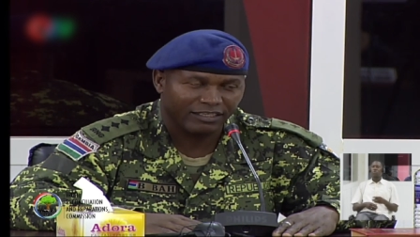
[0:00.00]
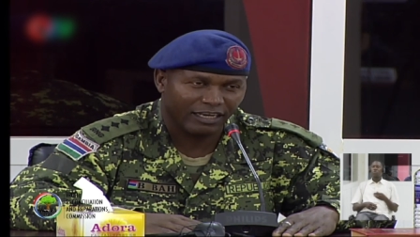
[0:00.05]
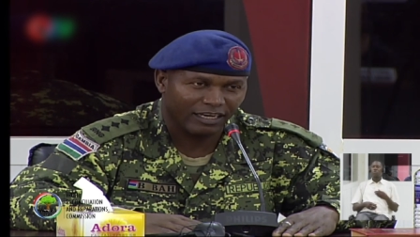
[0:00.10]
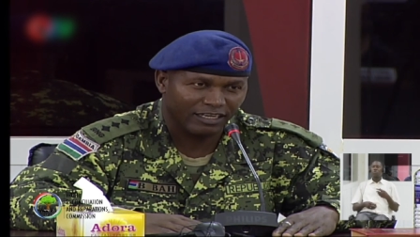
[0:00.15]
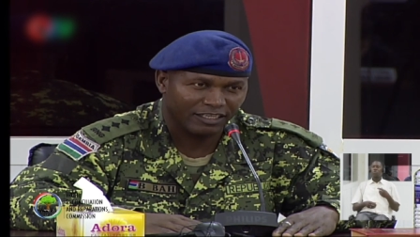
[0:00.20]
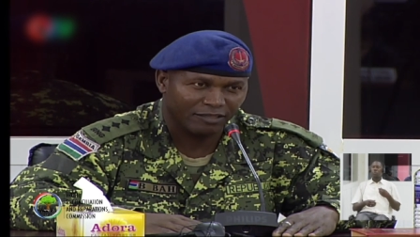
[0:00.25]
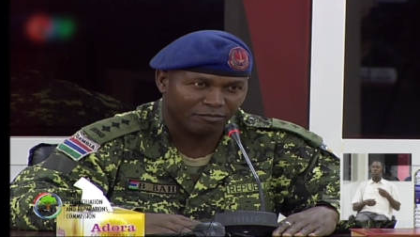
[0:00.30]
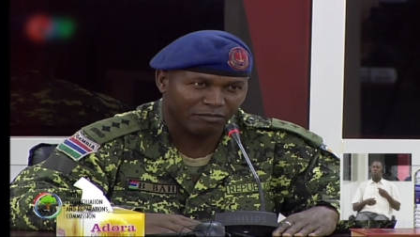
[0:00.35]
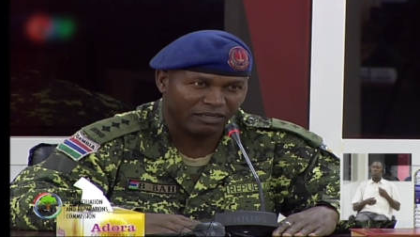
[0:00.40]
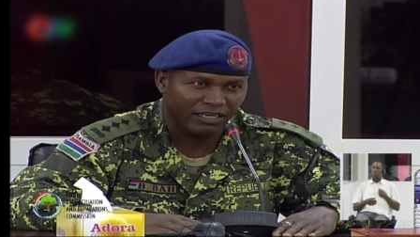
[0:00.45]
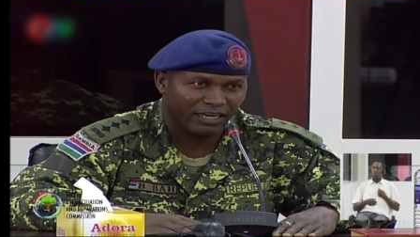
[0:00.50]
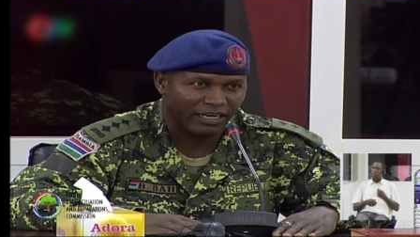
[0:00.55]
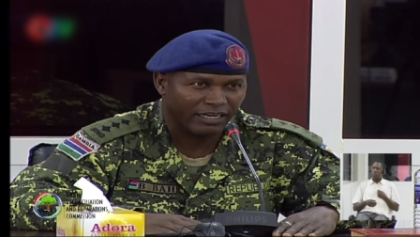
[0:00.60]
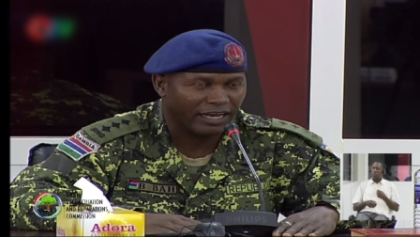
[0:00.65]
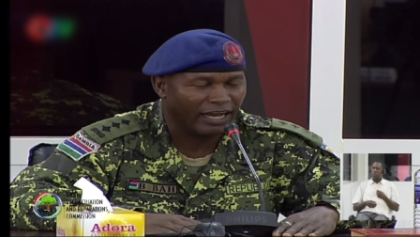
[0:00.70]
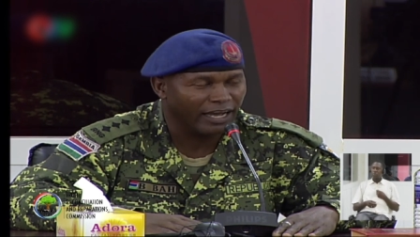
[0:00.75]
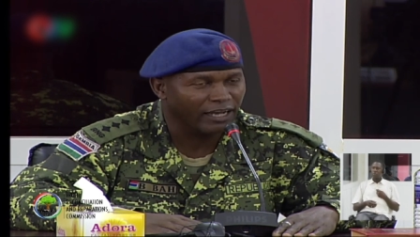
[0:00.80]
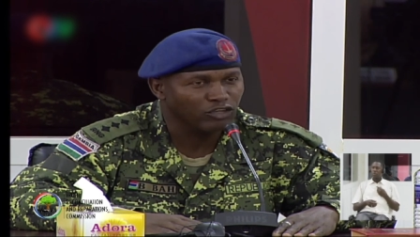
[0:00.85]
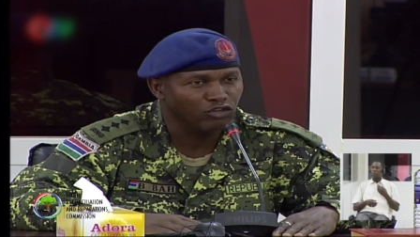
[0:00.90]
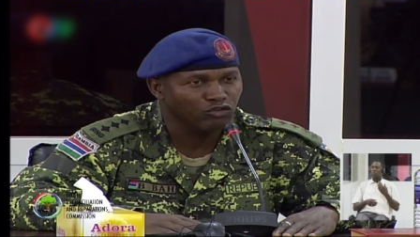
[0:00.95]
tells me
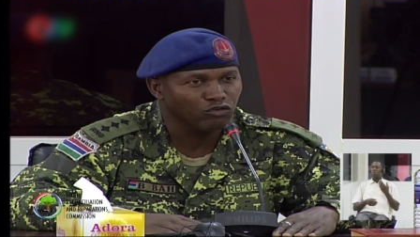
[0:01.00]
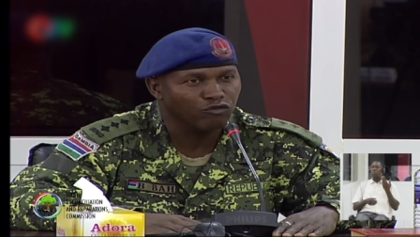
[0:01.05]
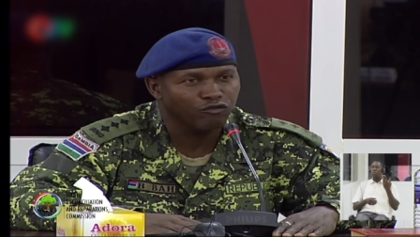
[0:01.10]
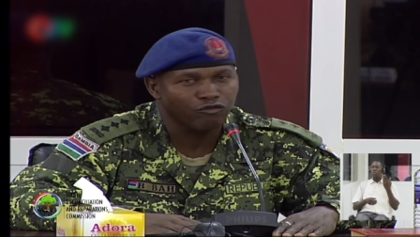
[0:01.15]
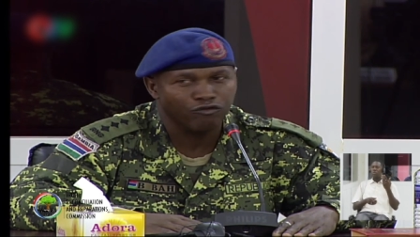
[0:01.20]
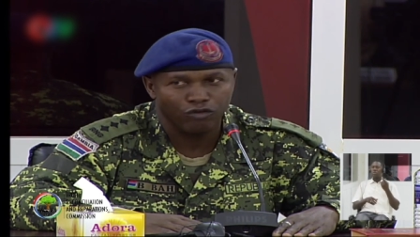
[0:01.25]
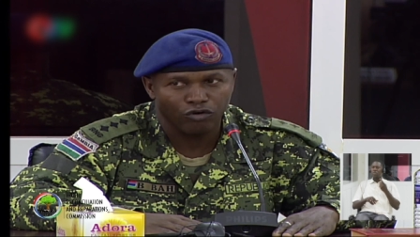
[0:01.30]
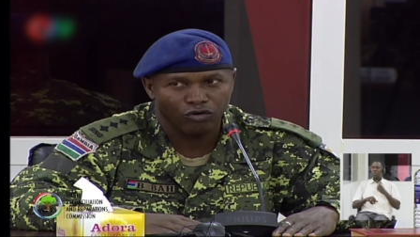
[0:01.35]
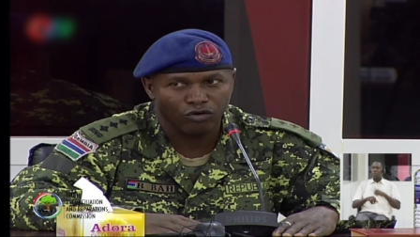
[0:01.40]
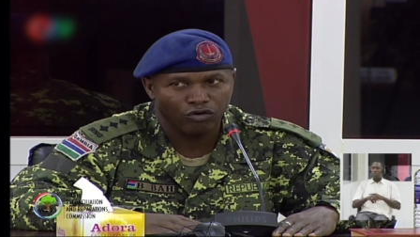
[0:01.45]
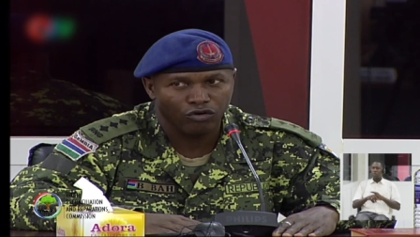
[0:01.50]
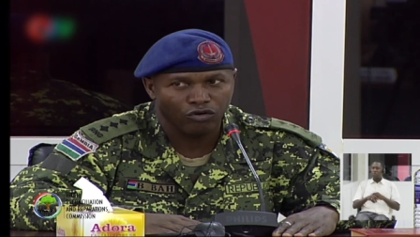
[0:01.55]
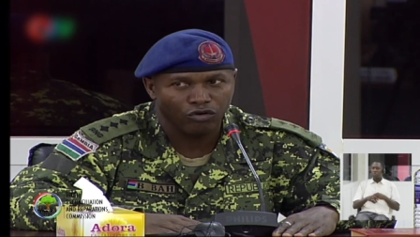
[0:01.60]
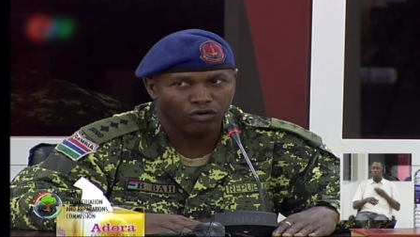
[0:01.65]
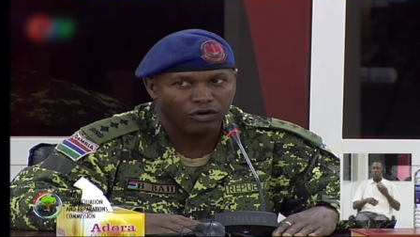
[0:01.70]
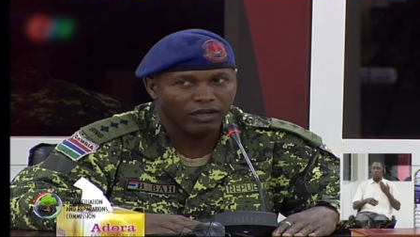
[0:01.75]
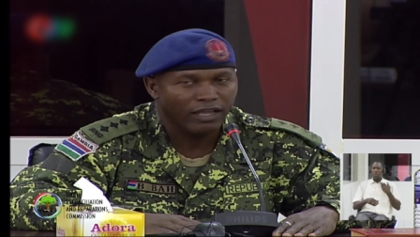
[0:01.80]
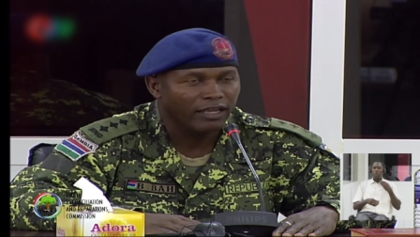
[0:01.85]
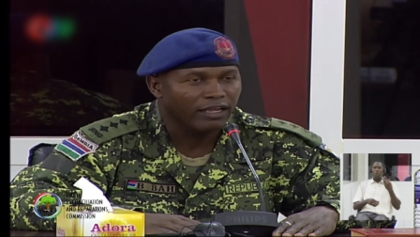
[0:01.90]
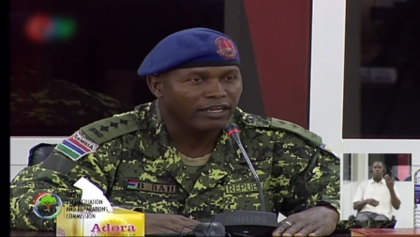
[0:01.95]
that I should
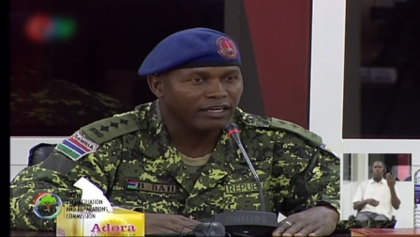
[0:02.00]
follow